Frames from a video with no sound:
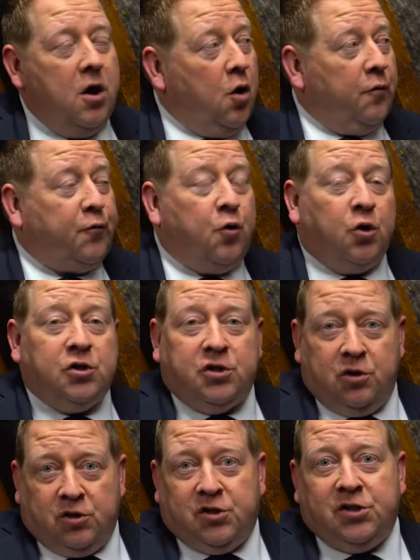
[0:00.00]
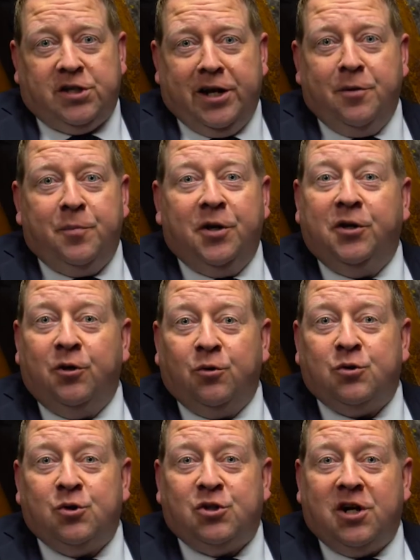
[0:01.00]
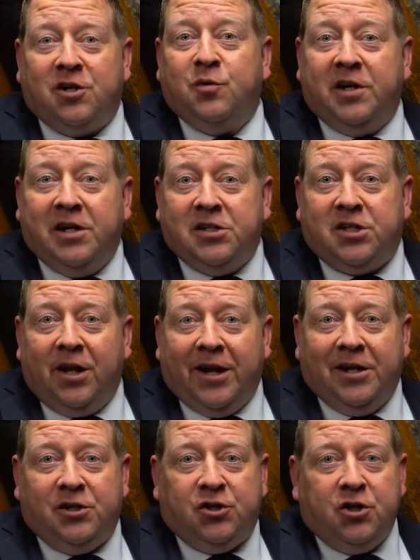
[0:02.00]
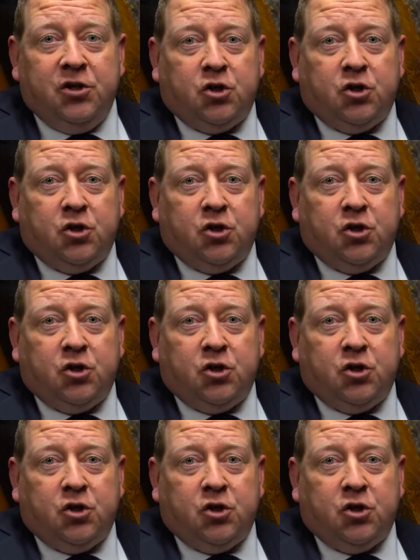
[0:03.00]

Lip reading: Of course, sustainability also starts with insulation.